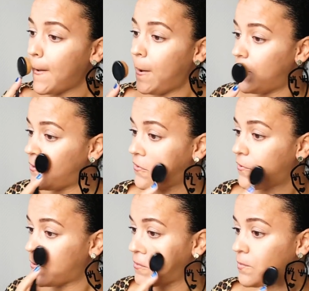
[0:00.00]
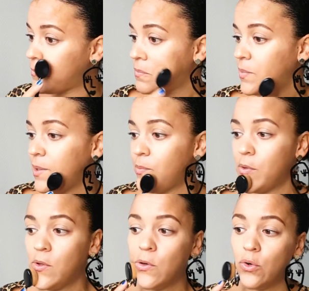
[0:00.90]
of
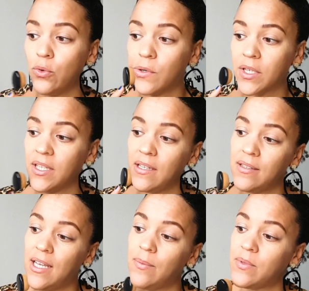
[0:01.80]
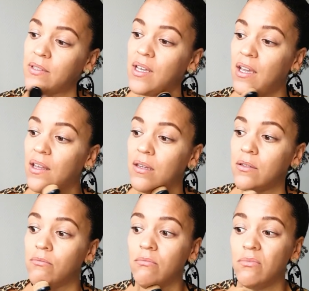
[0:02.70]
people who were kidnapped and
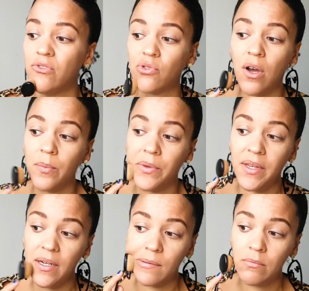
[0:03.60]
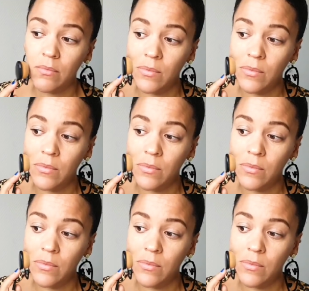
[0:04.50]
dropped there.